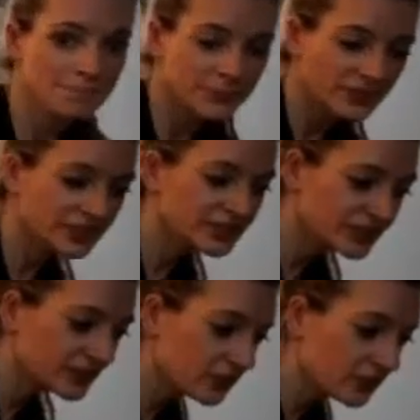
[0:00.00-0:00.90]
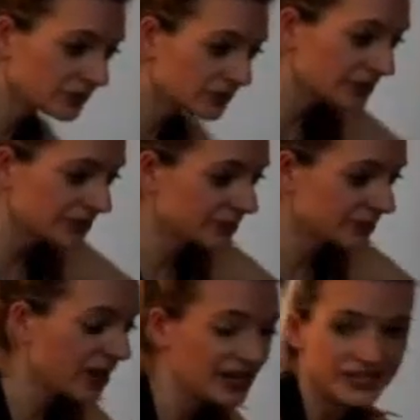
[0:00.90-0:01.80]
Good, slowly release the
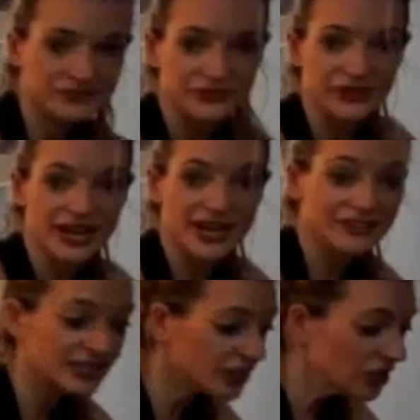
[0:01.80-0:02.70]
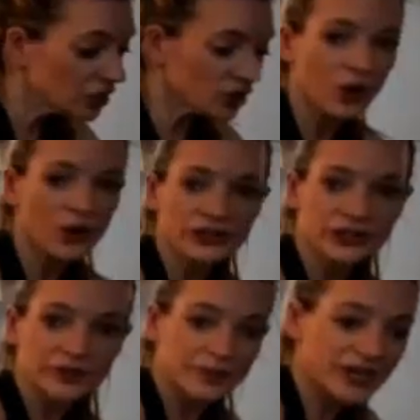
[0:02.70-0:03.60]
bind if you have it. Lower
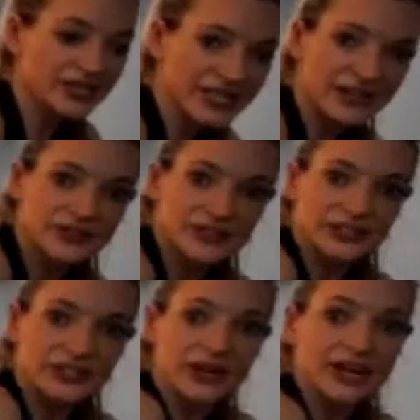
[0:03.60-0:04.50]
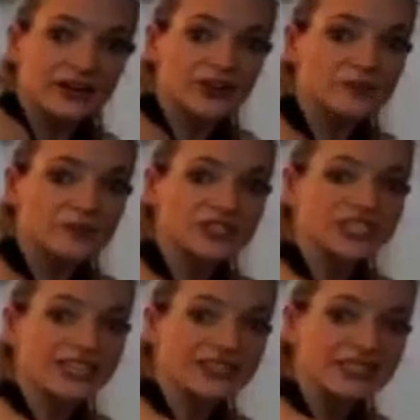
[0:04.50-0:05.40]
your butt down to the ground. Option,
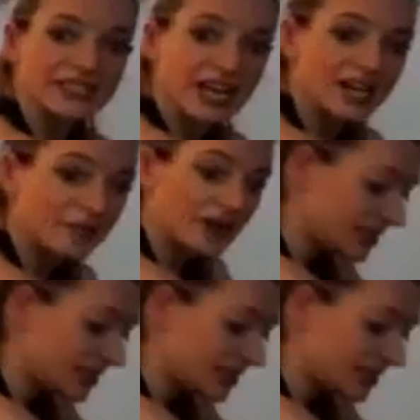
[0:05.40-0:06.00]
take the side body